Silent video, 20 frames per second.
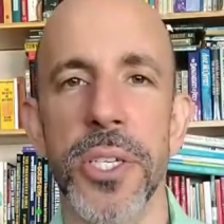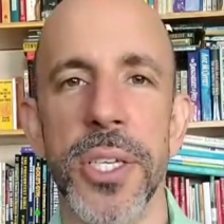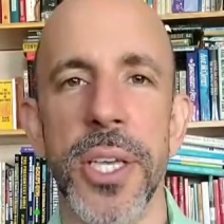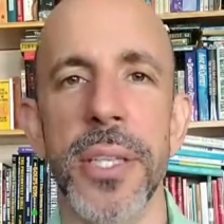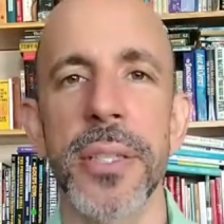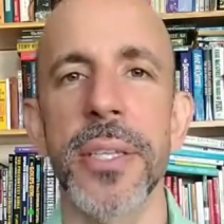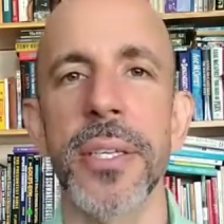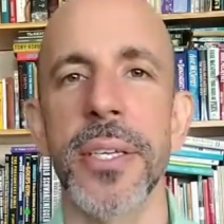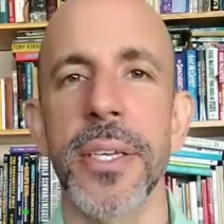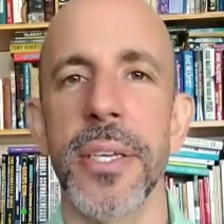
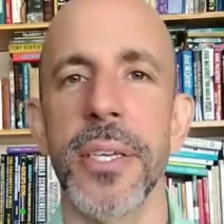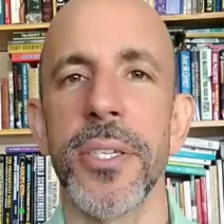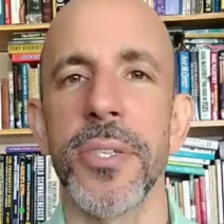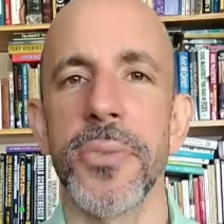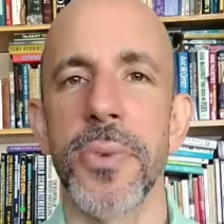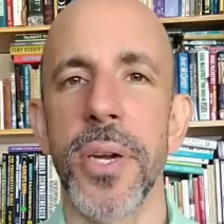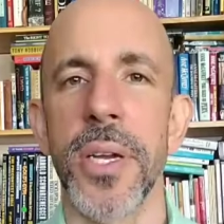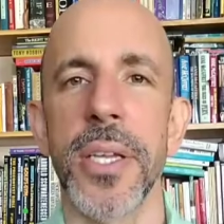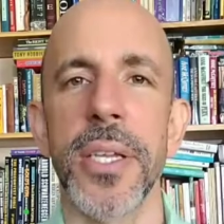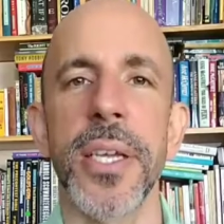get the kids
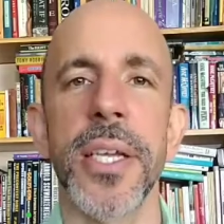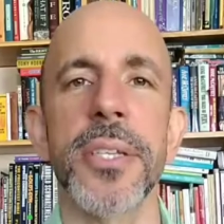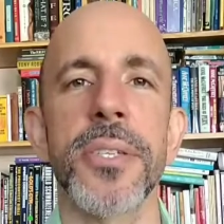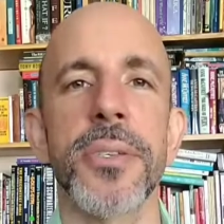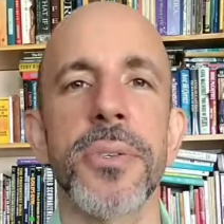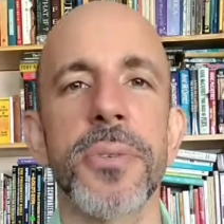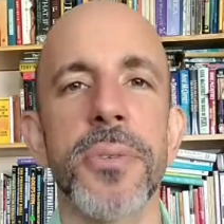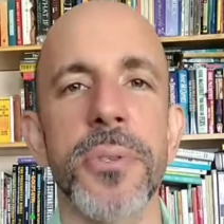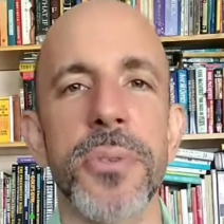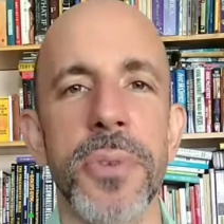ready, get
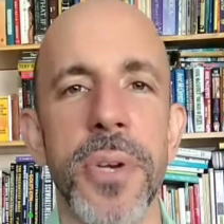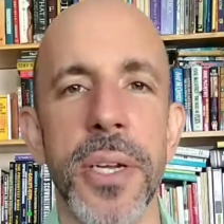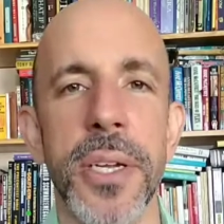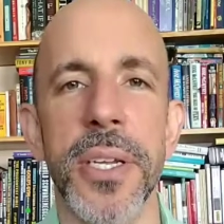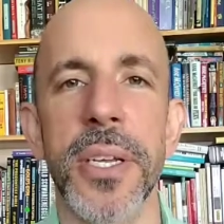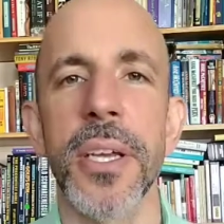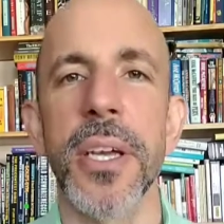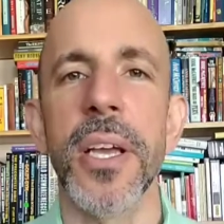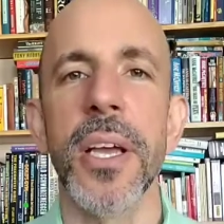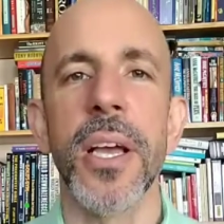school
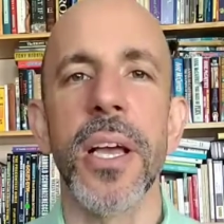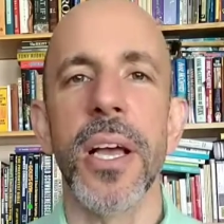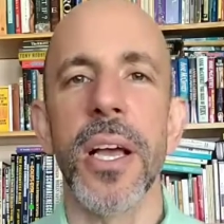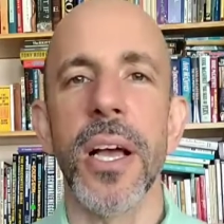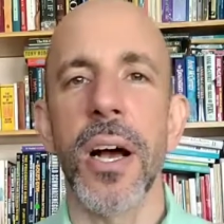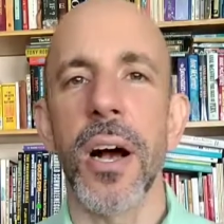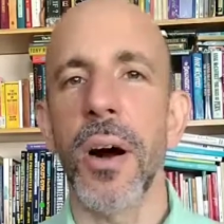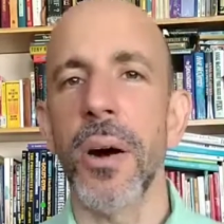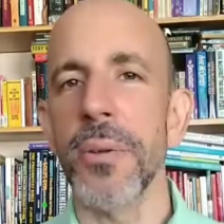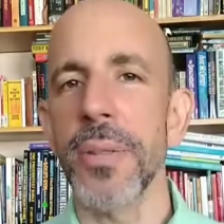ready,
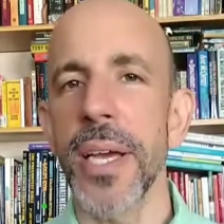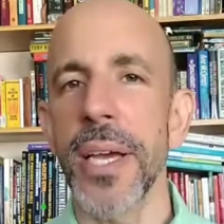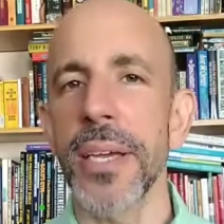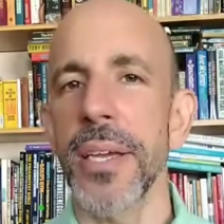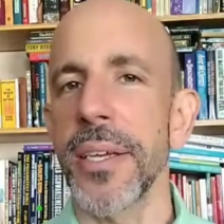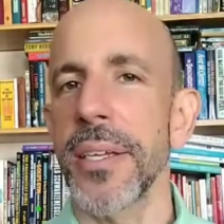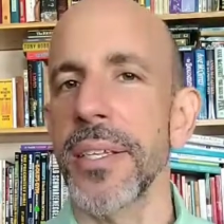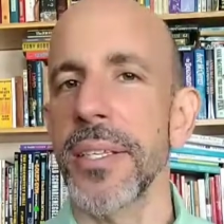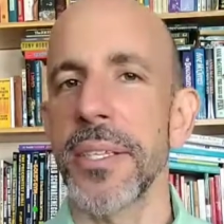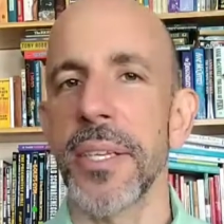all that
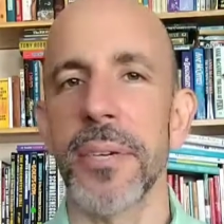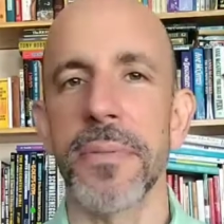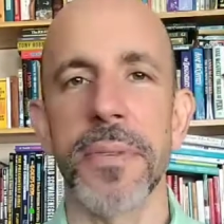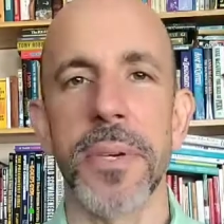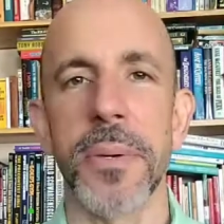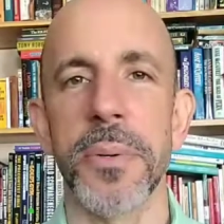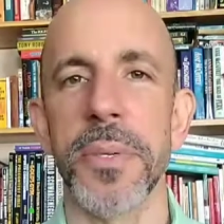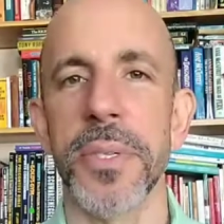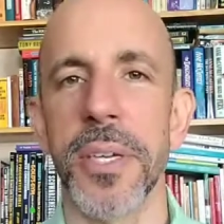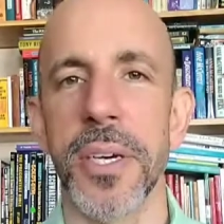kind of stuff
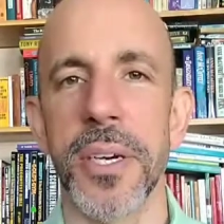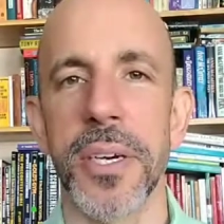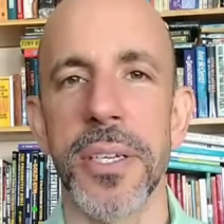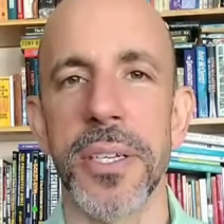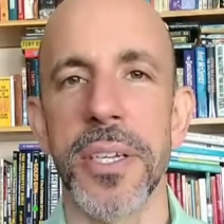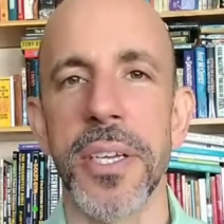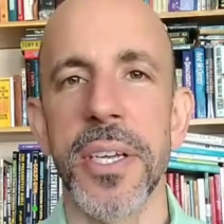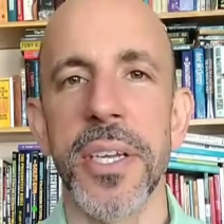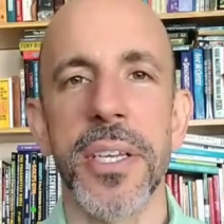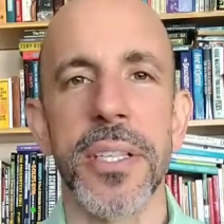going
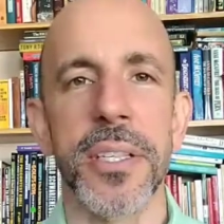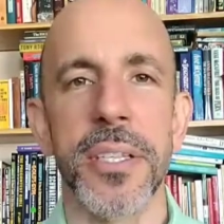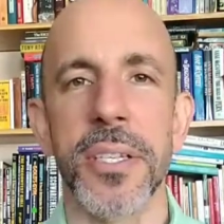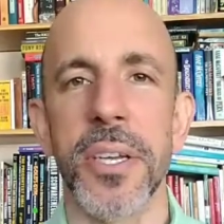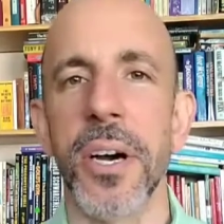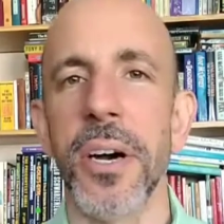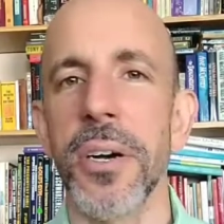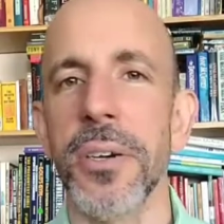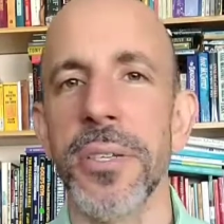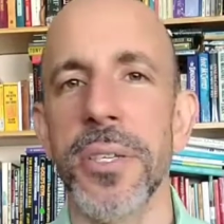on. The
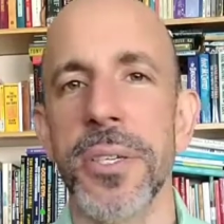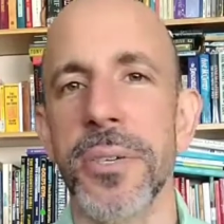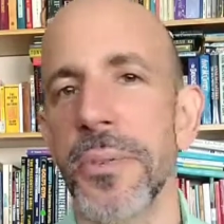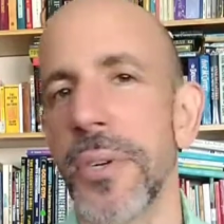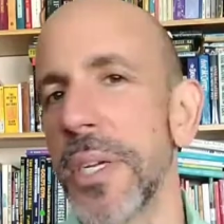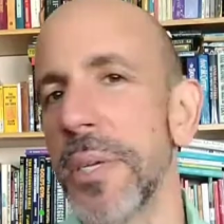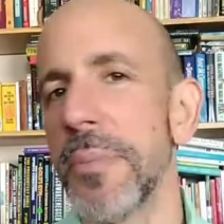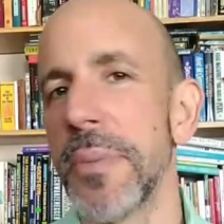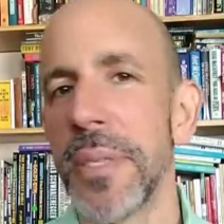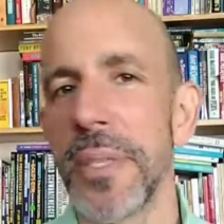dog's
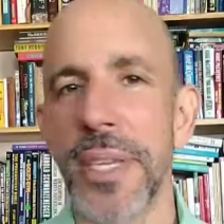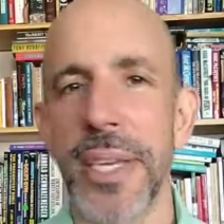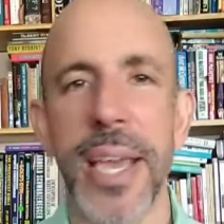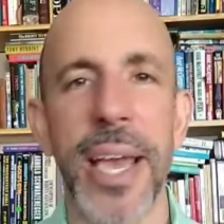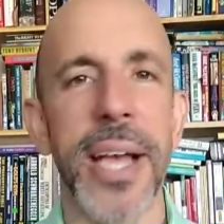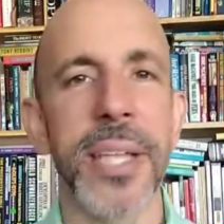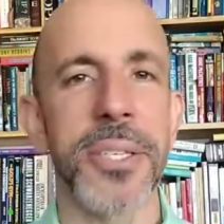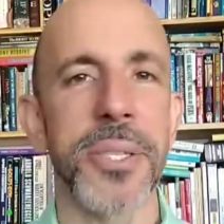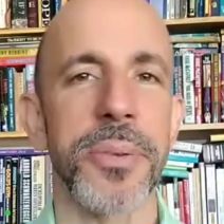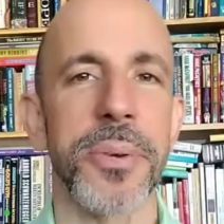screaming, the
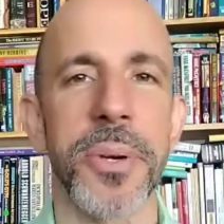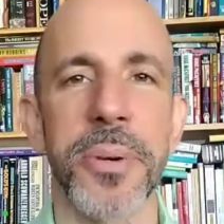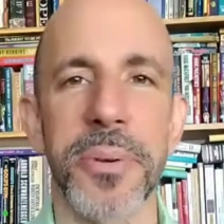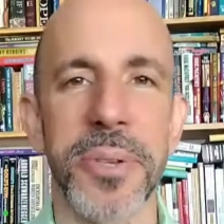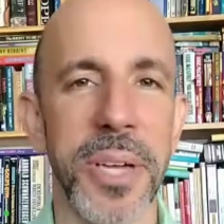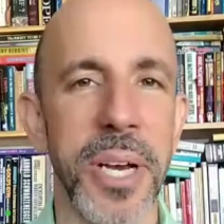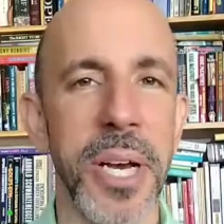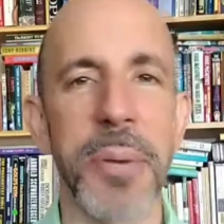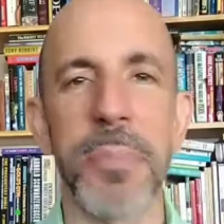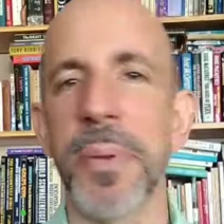cat's
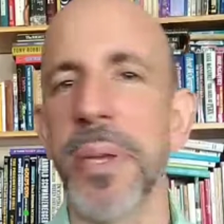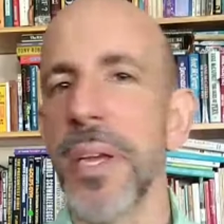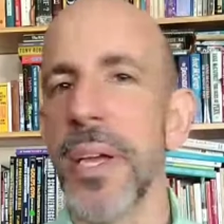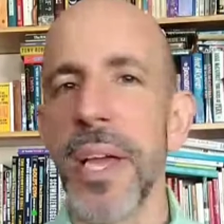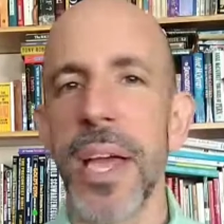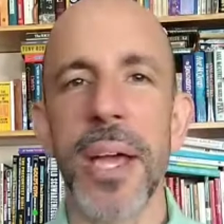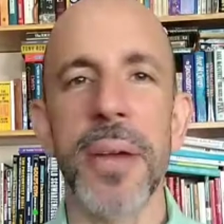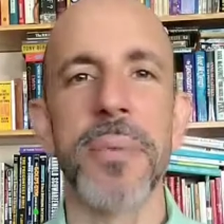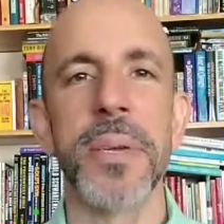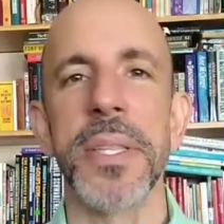throwing up,
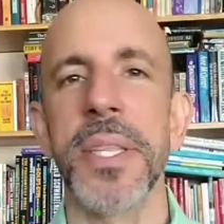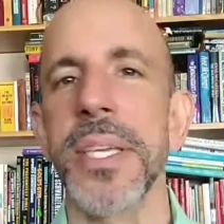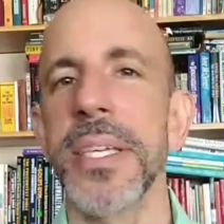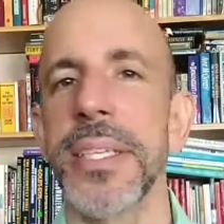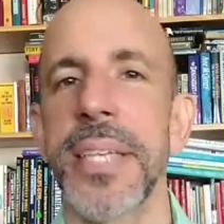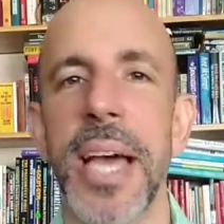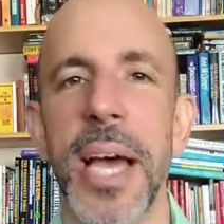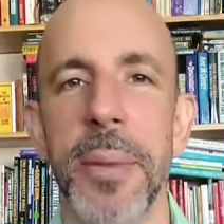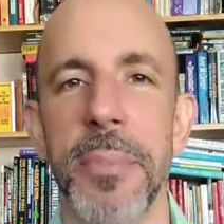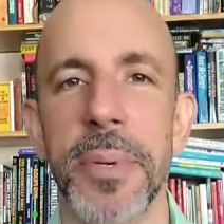everything's
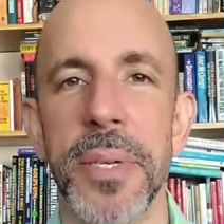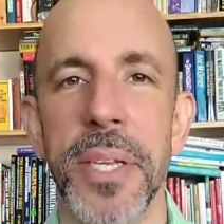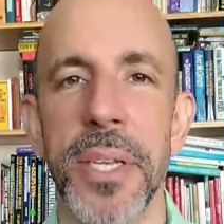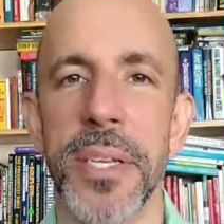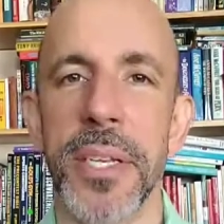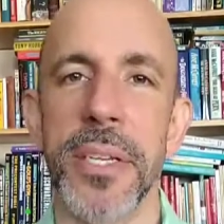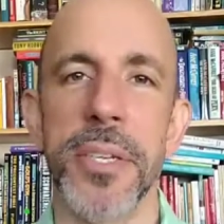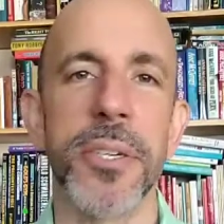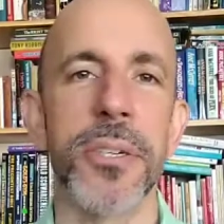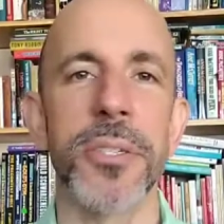
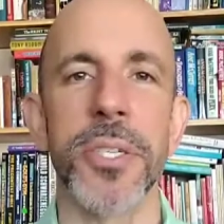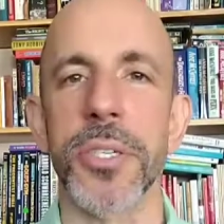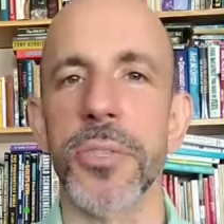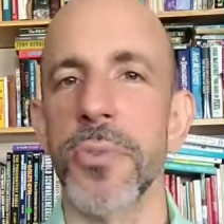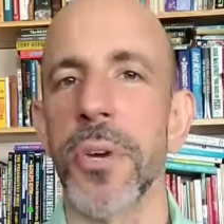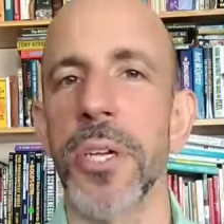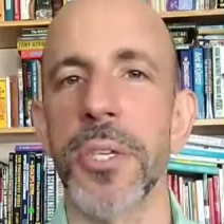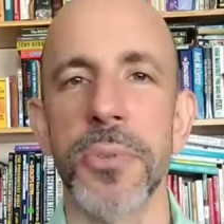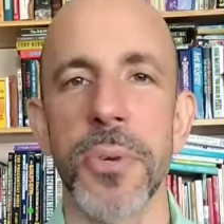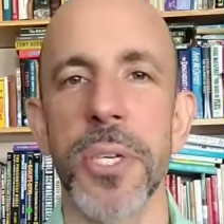happening, and you're just
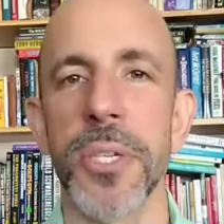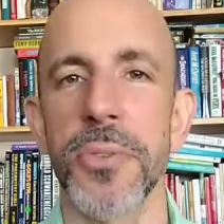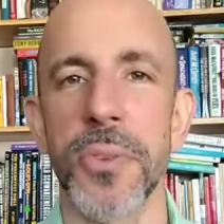rush,